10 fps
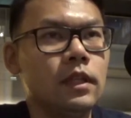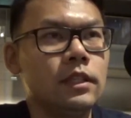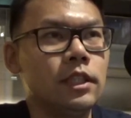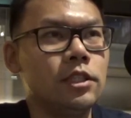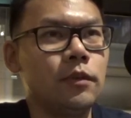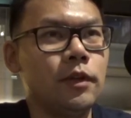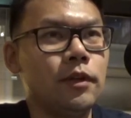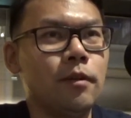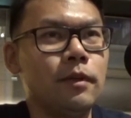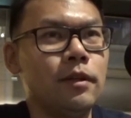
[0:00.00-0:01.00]
Essentially, when you
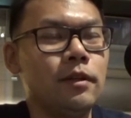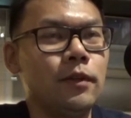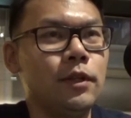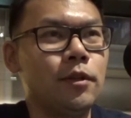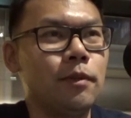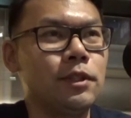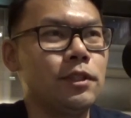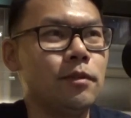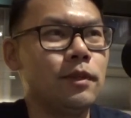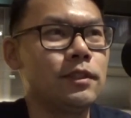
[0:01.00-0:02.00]

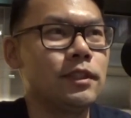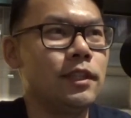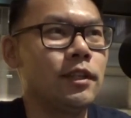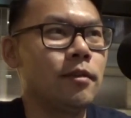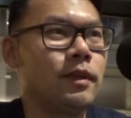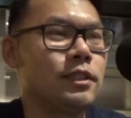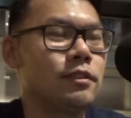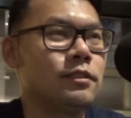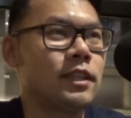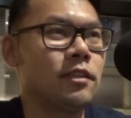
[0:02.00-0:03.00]
commission in the military, you come in as
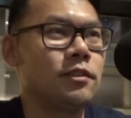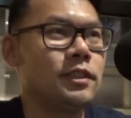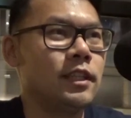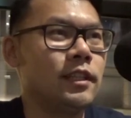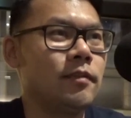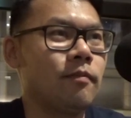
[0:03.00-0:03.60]
a second lieutenant,